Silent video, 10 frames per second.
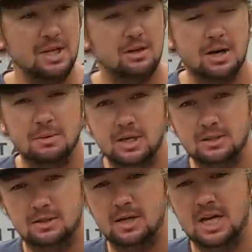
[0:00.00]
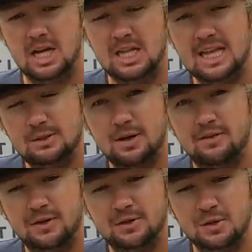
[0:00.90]
many crankbaits, that's what I
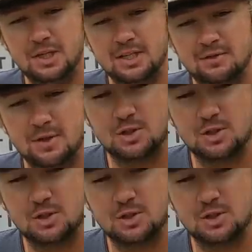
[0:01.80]
fish with as far